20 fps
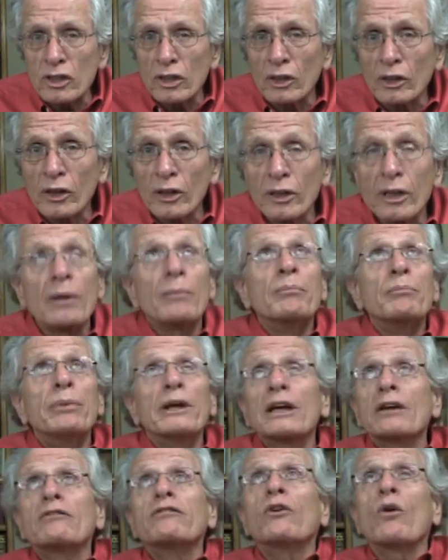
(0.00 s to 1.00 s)
he heard a
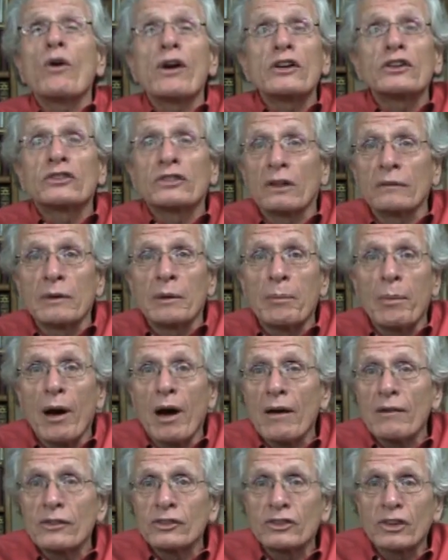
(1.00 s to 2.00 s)
big voice from
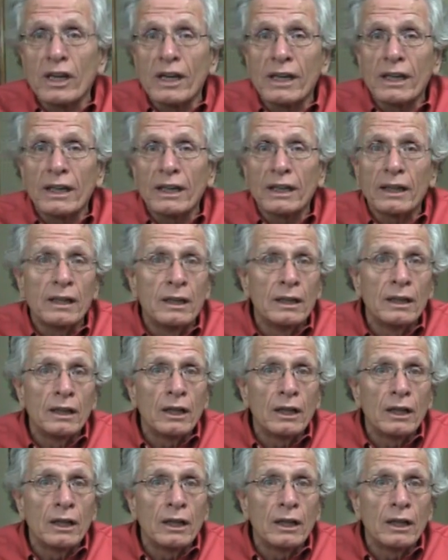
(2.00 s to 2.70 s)
above saying,